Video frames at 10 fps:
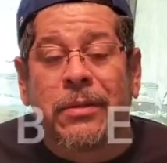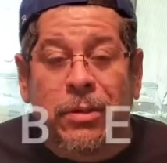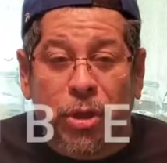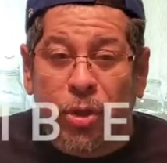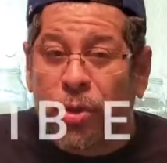
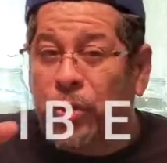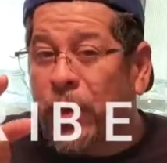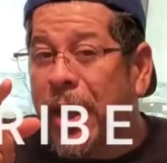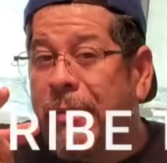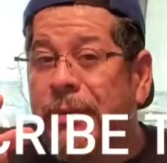
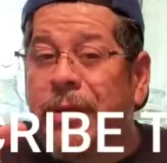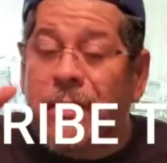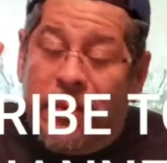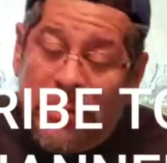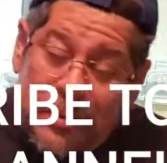subscribe
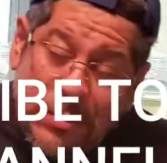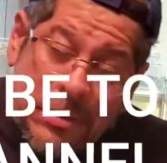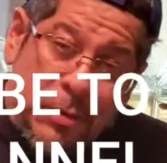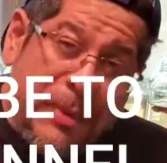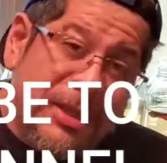
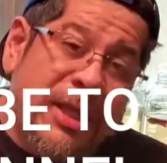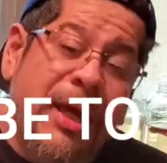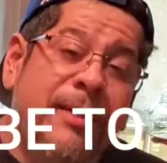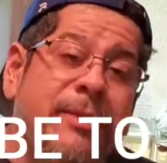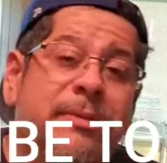to my
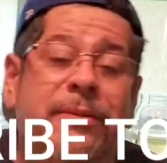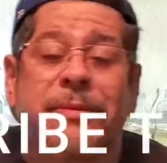channel,